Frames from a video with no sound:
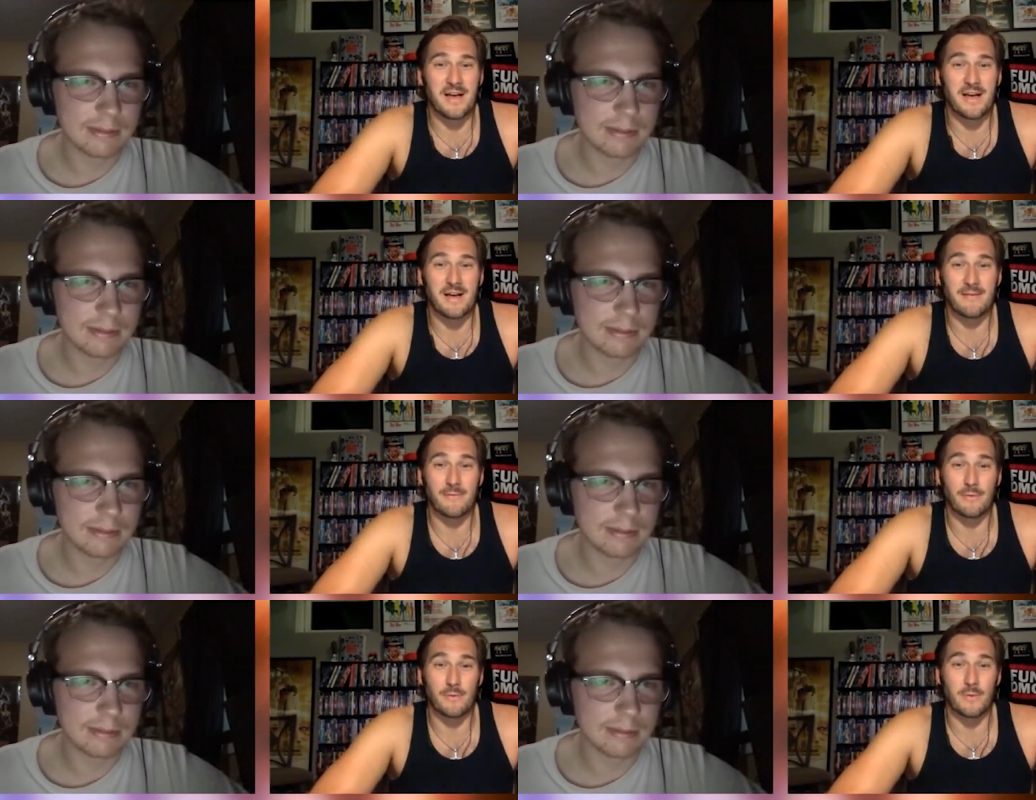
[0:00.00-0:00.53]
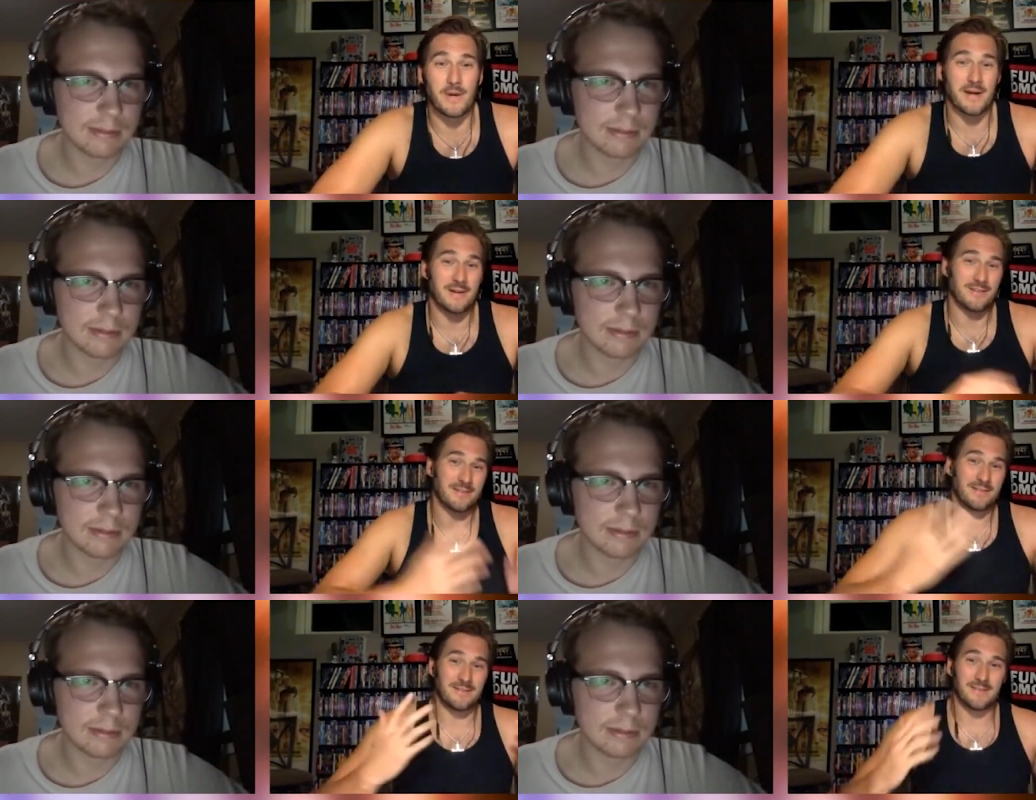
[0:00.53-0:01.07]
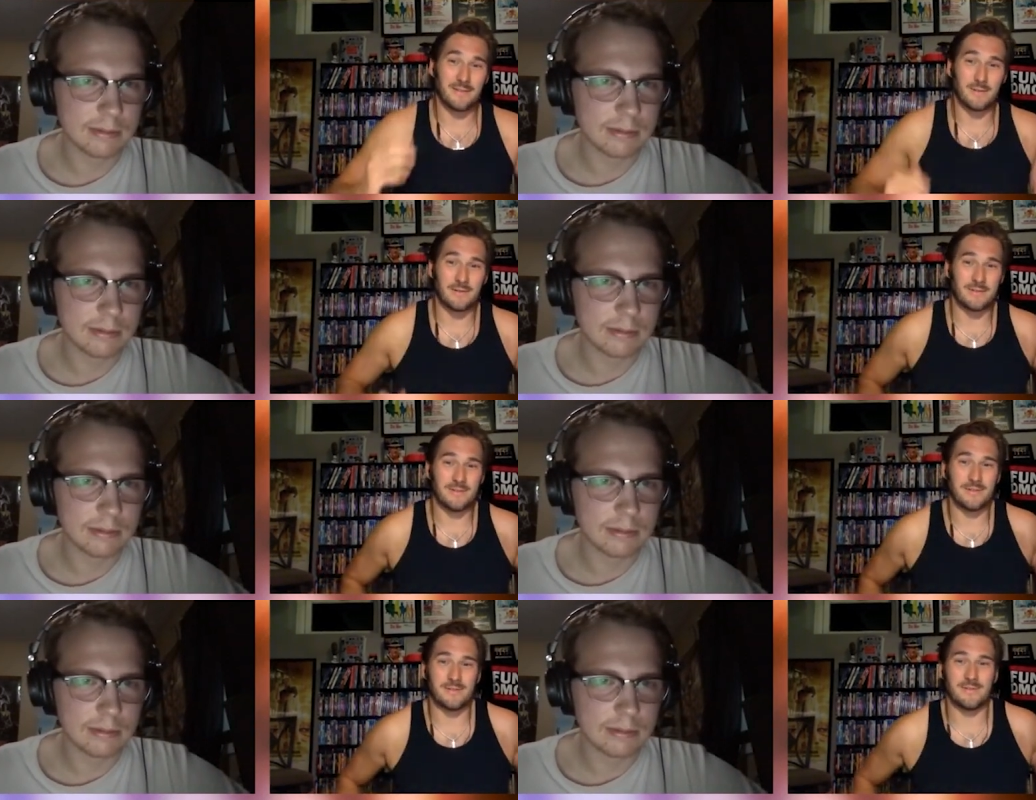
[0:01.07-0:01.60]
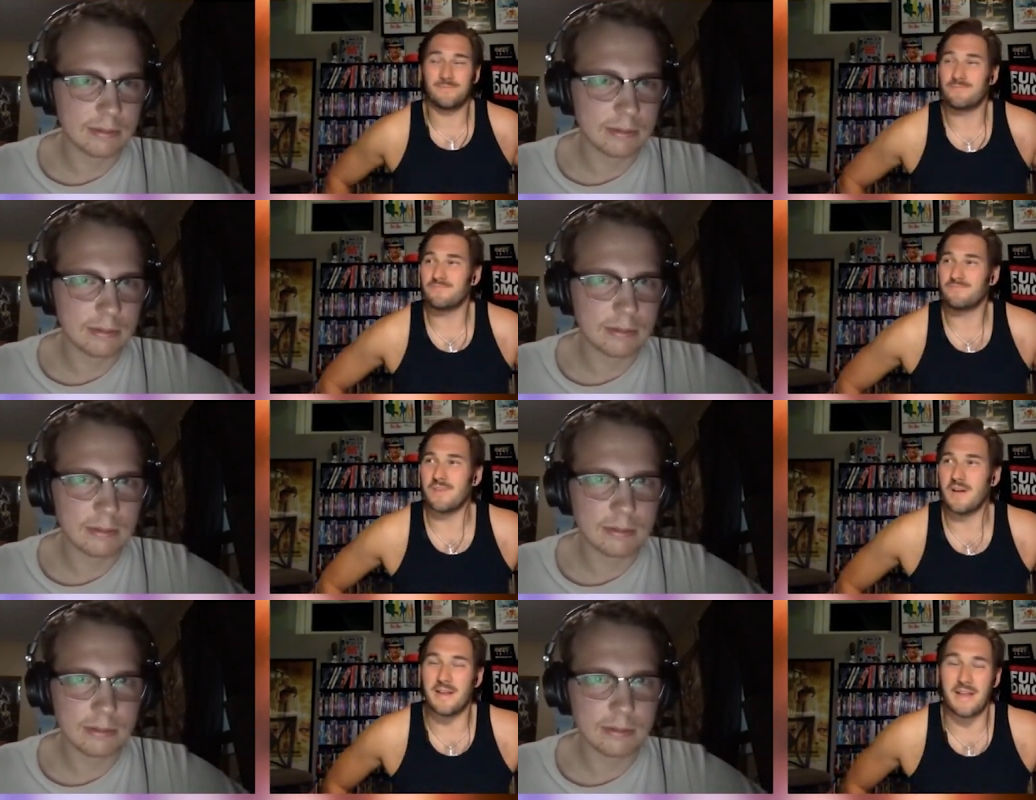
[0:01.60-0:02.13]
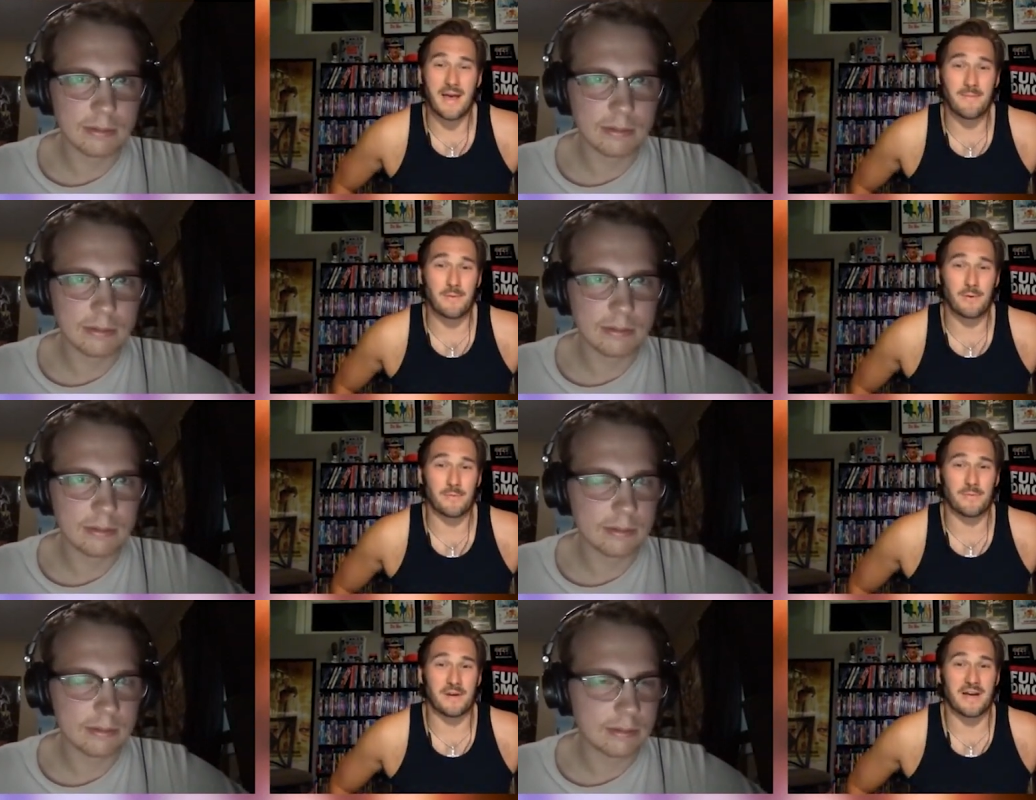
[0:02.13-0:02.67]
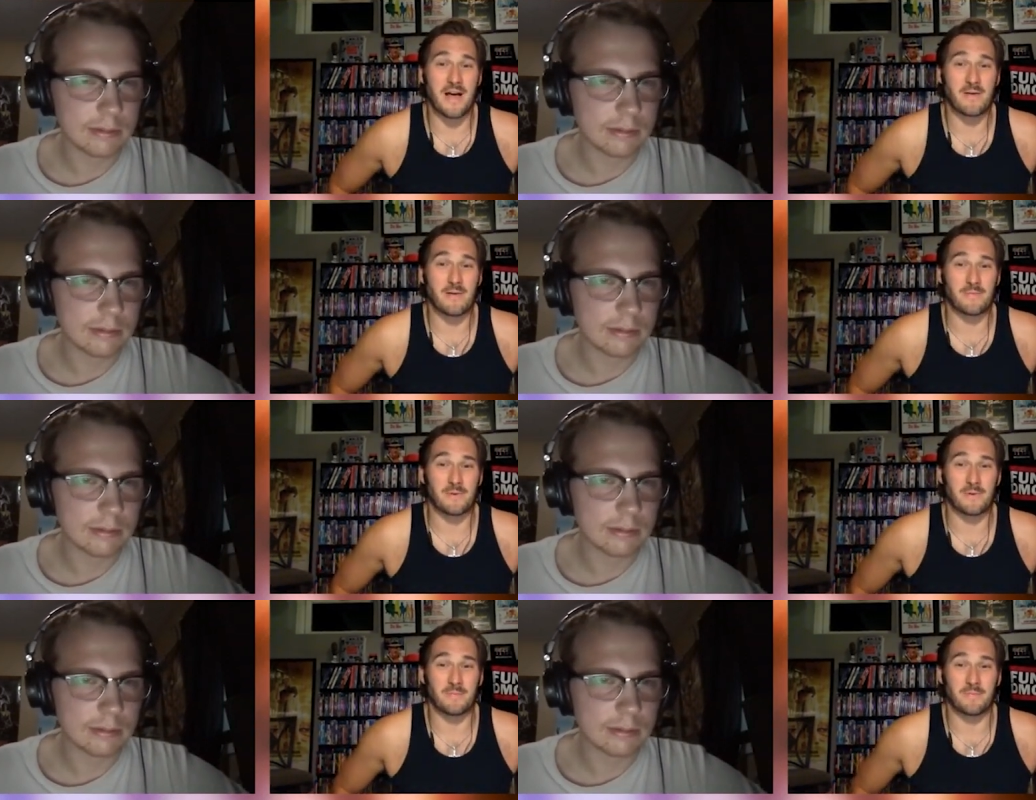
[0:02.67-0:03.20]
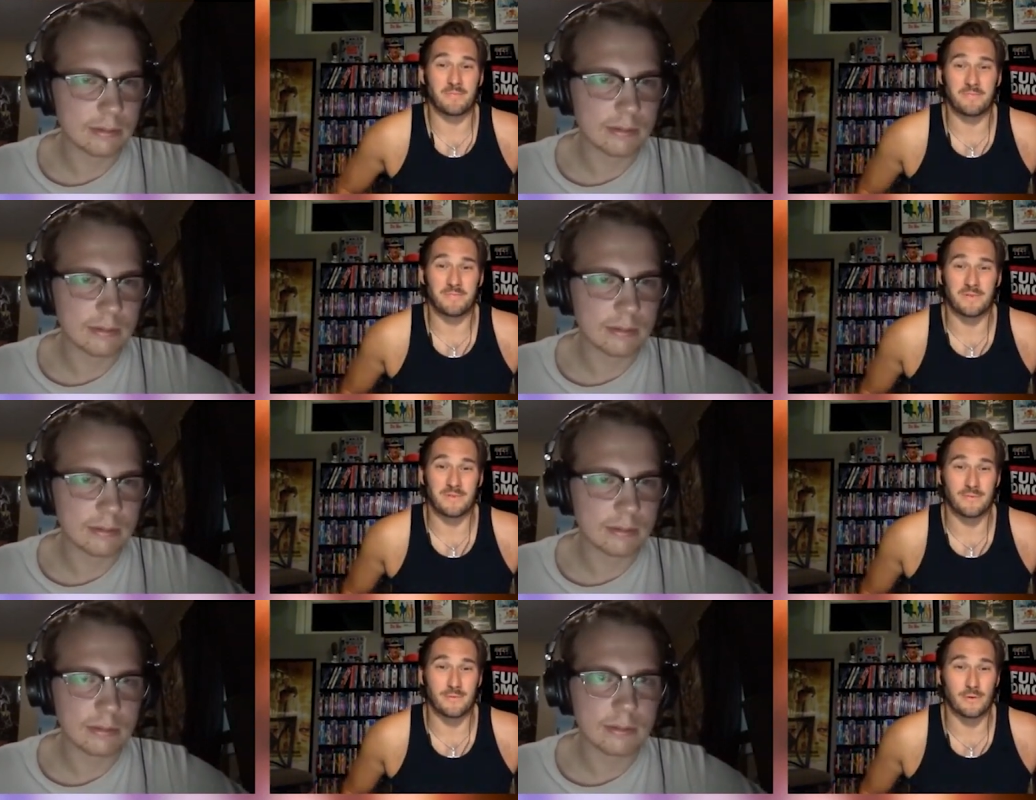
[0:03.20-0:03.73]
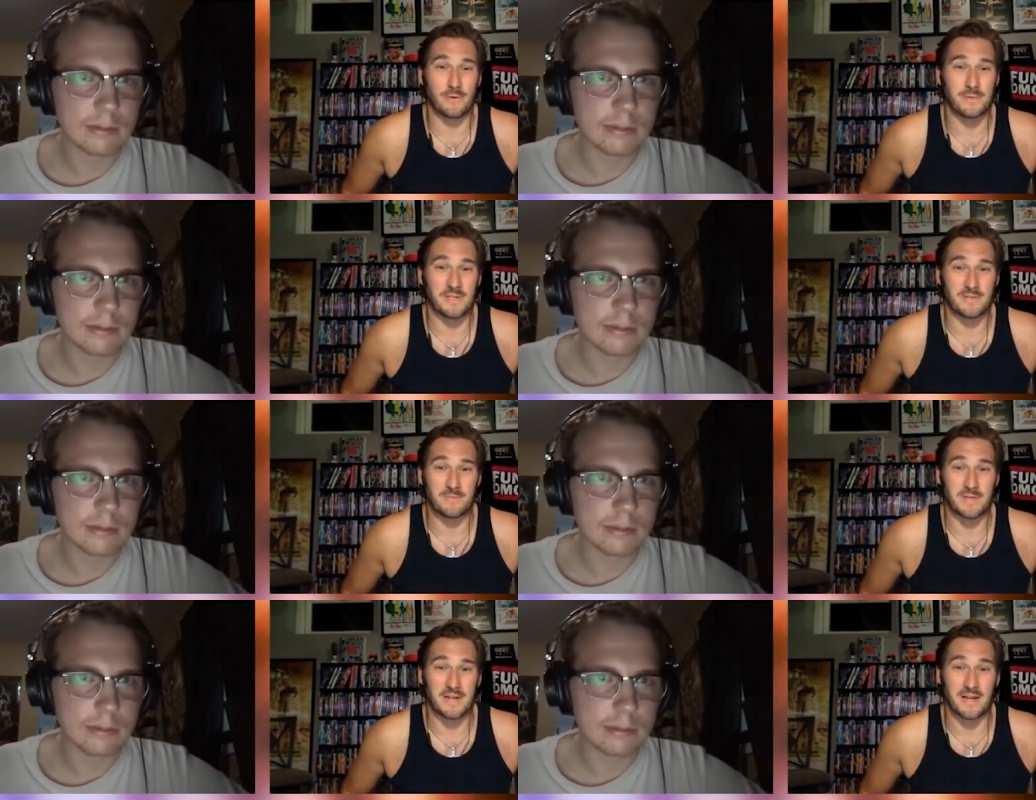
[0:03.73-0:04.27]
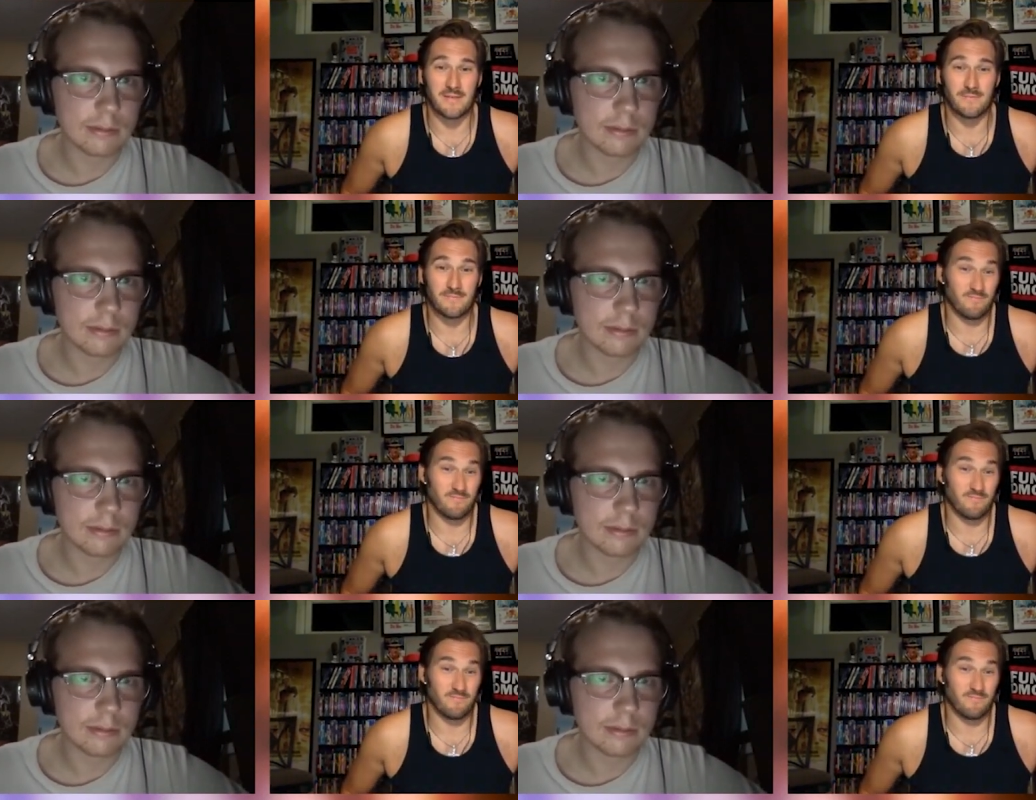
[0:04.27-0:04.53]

Speaker 1: uh, for a while. I'm a little, little unhappy with my comic book performance, but